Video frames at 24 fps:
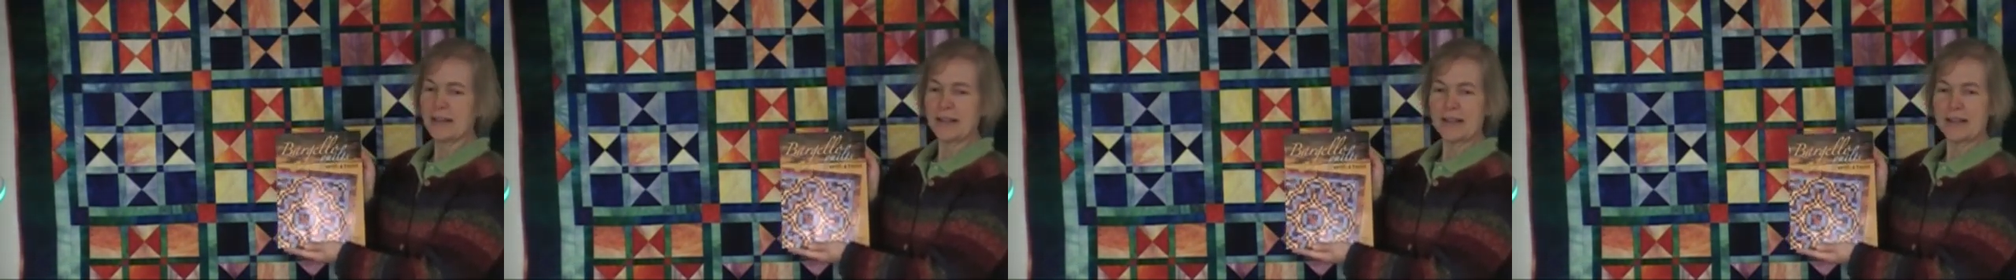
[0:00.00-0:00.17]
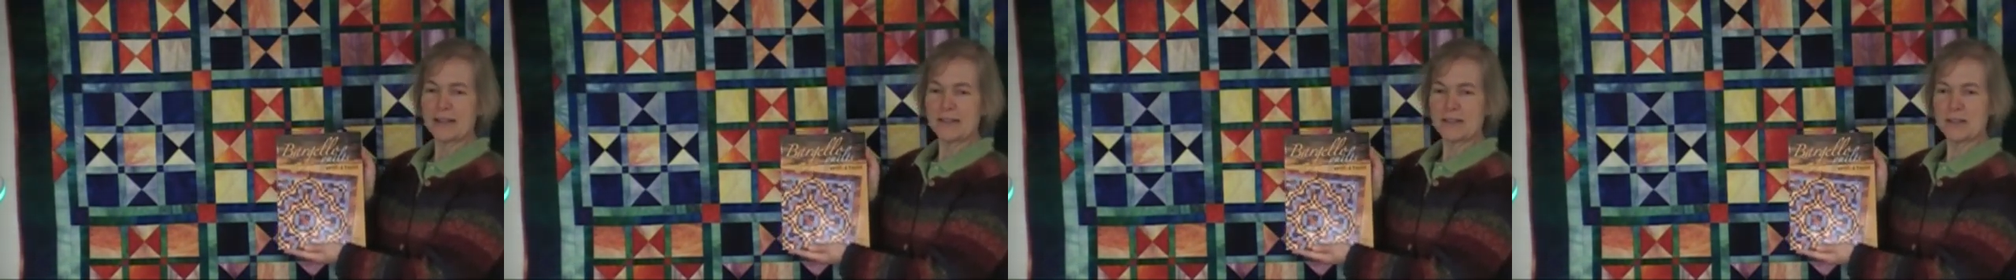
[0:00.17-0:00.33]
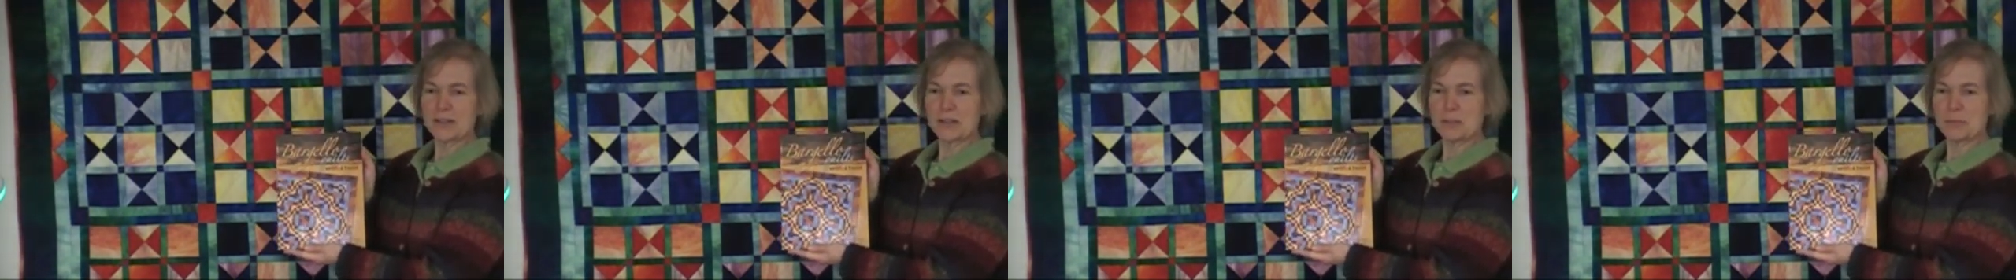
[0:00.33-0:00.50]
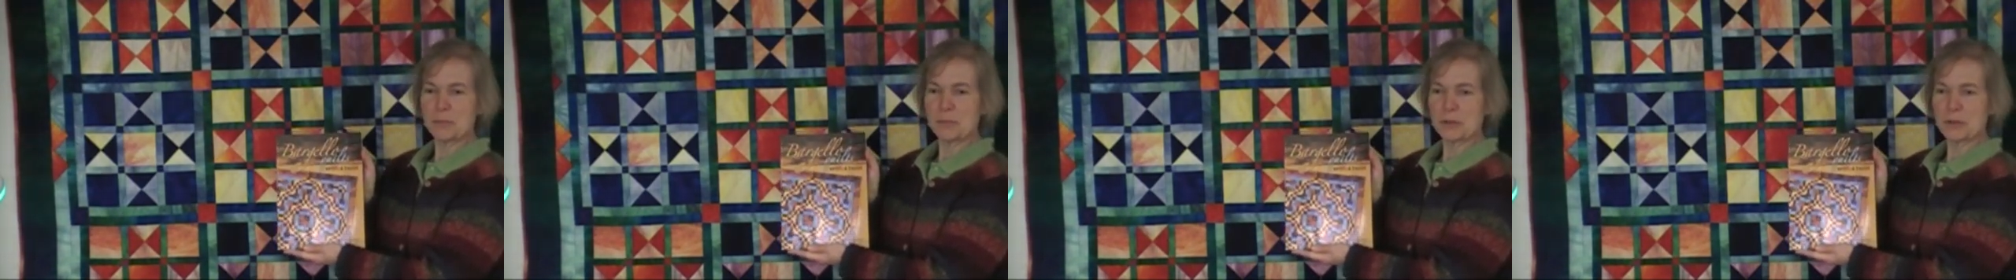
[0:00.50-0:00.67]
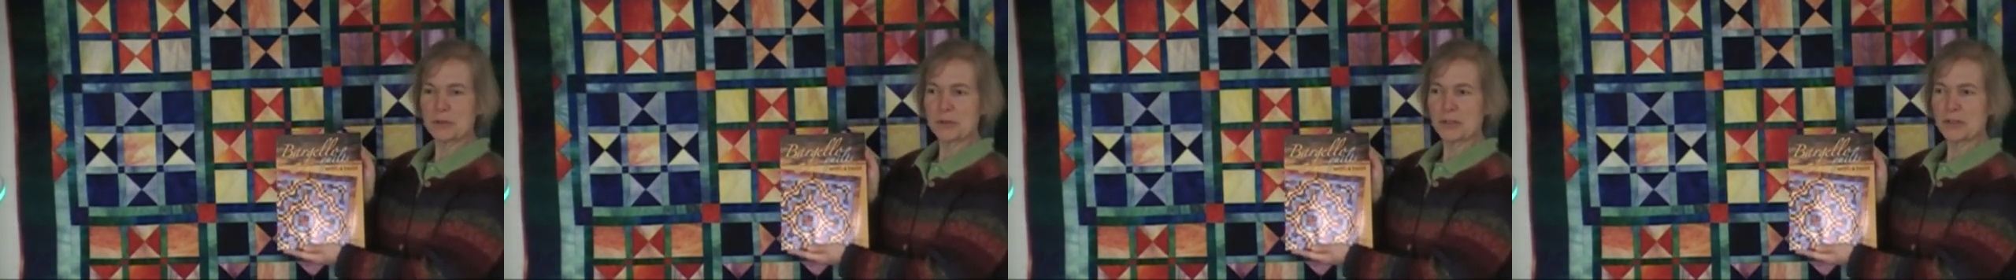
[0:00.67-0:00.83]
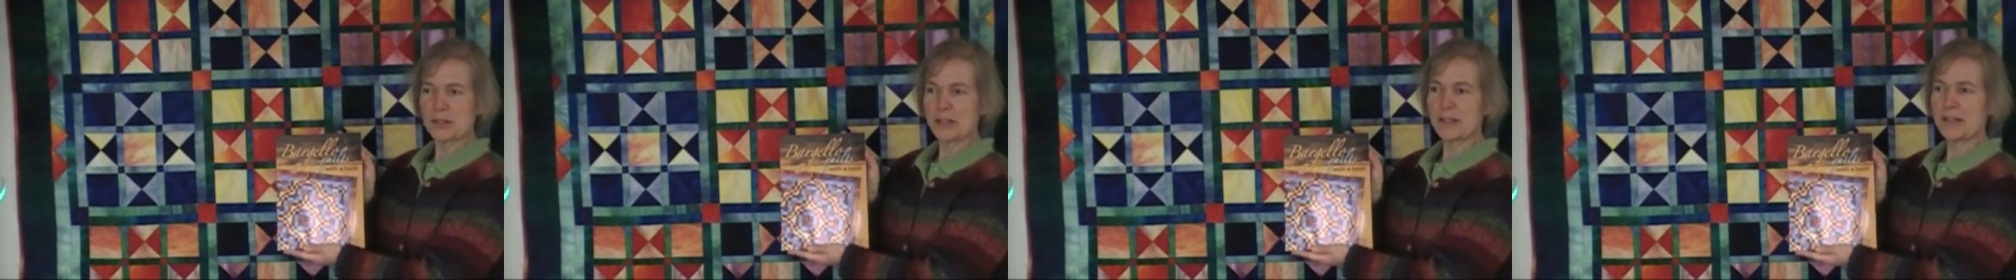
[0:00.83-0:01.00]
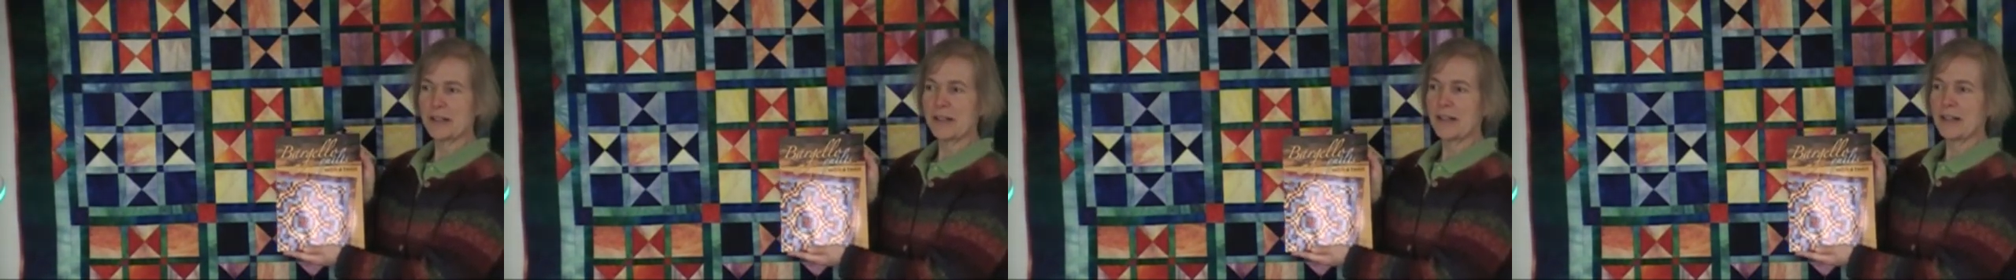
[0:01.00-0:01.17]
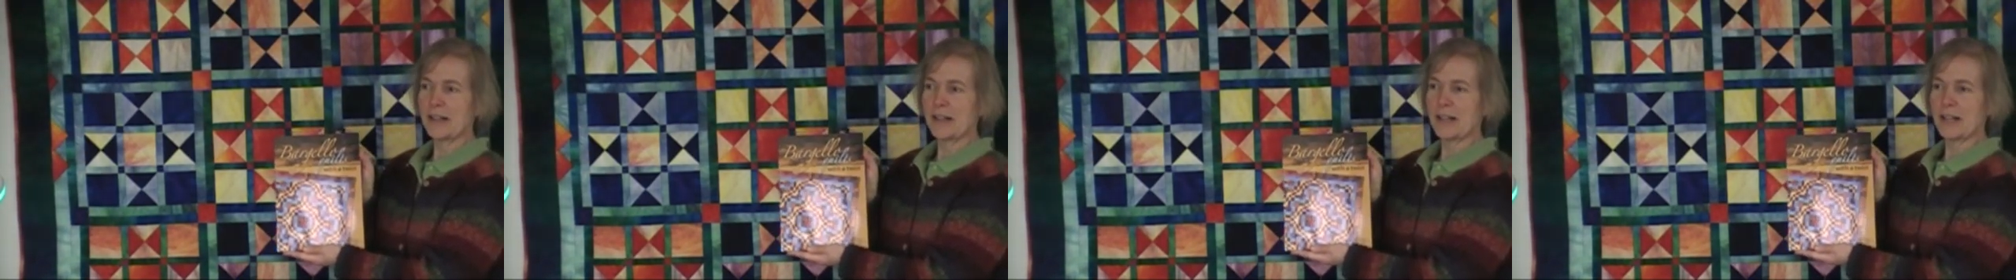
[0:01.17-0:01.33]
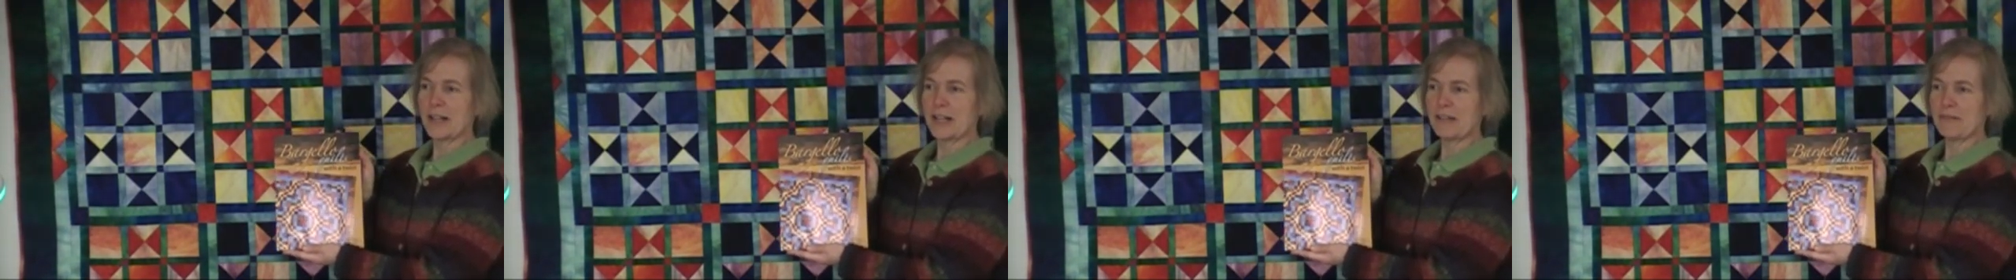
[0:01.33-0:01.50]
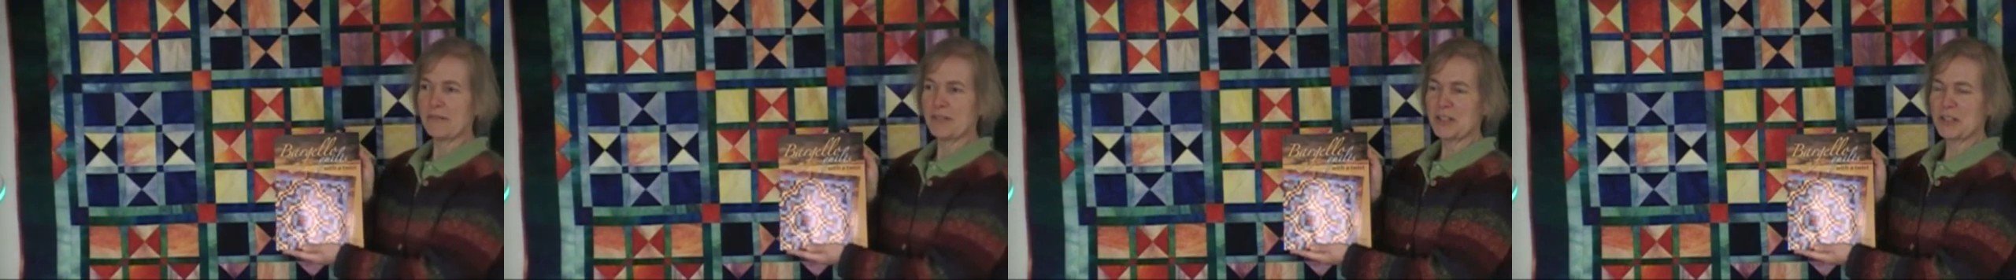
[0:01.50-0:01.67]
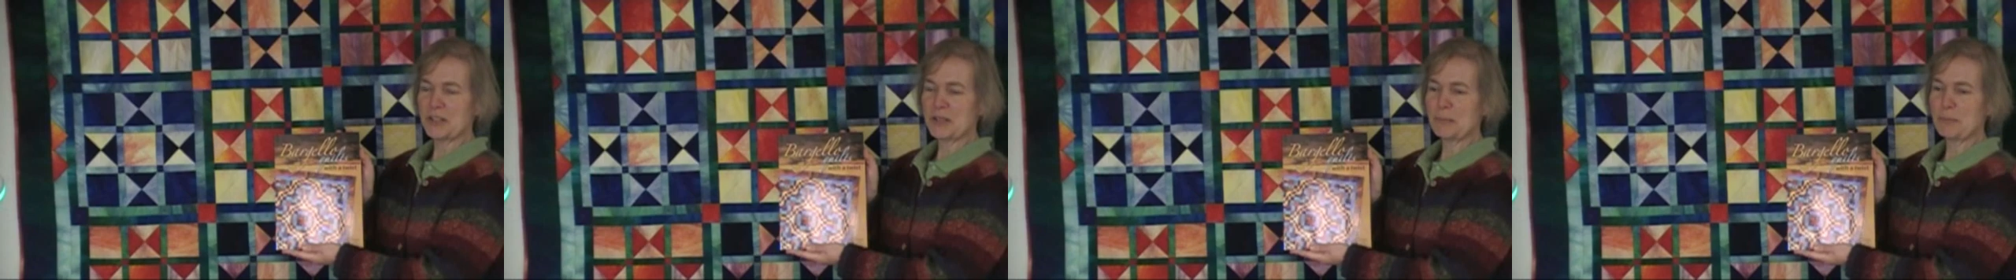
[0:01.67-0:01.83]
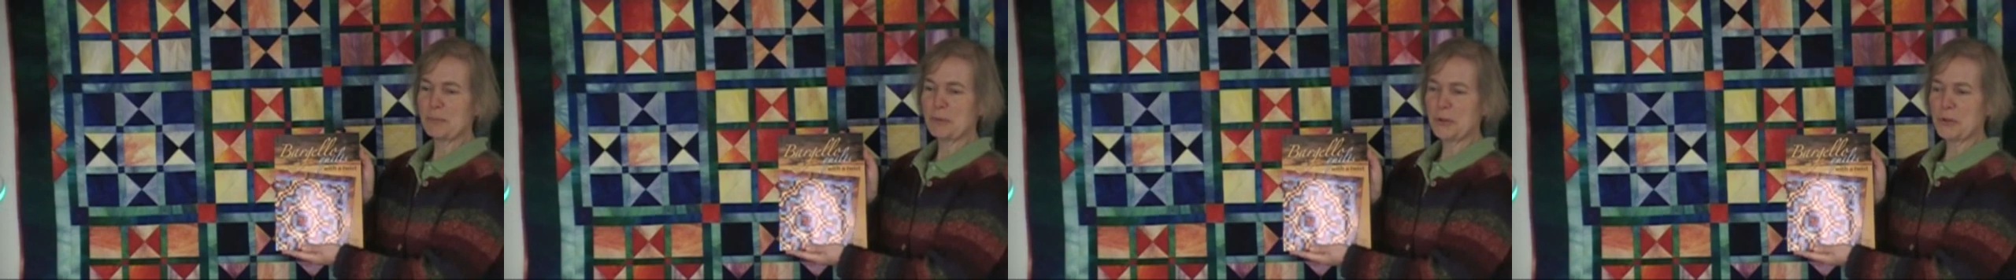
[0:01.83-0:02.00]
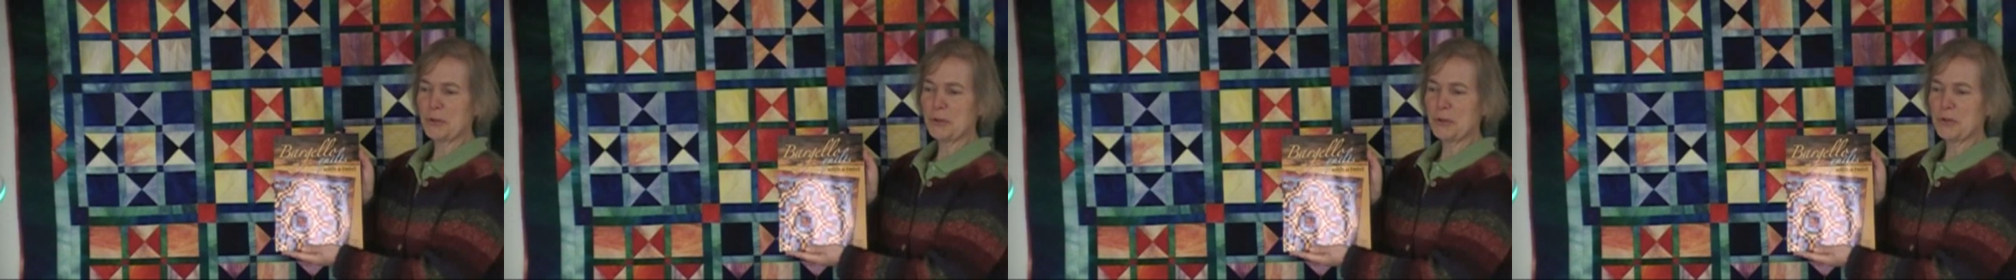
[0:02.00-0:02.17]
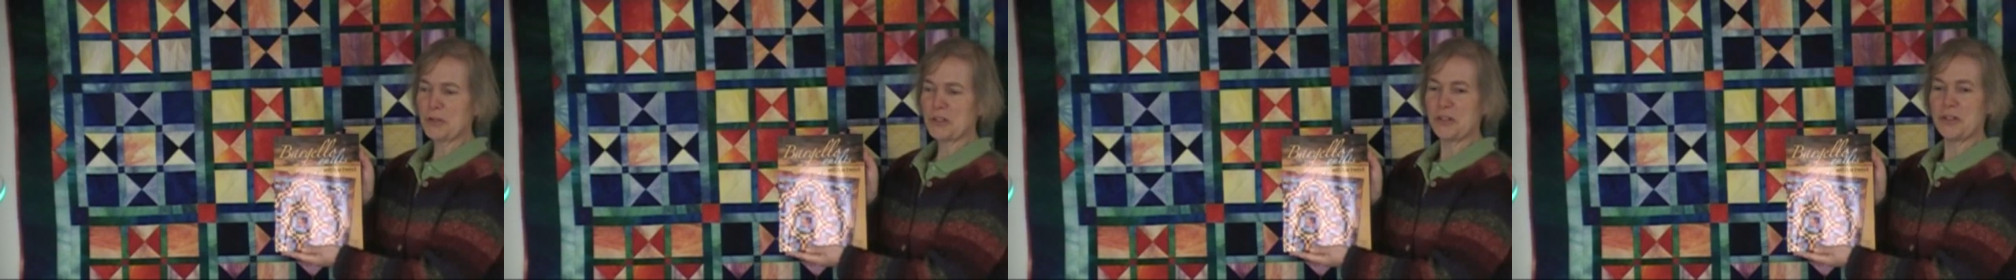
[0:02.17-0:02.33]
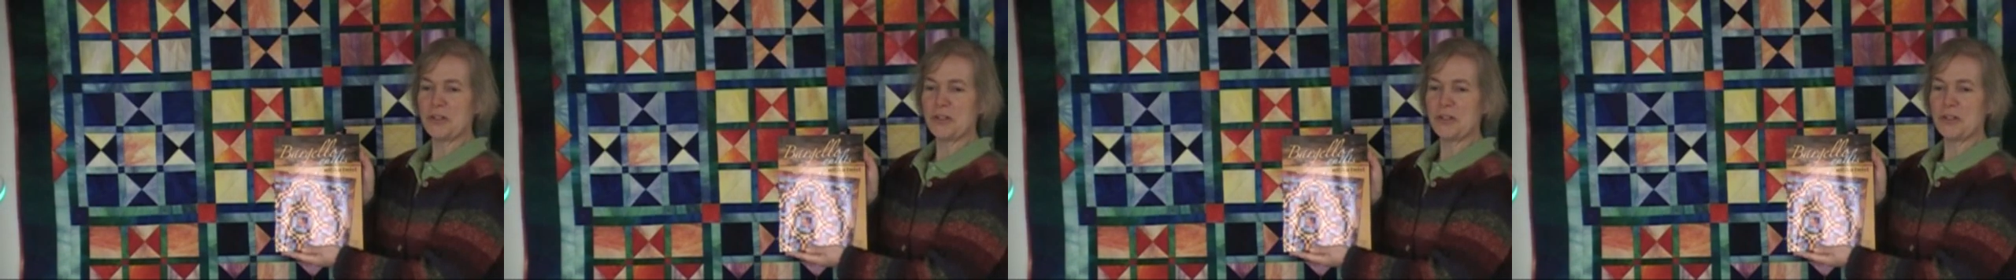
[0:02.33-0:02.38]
In this book, I've explored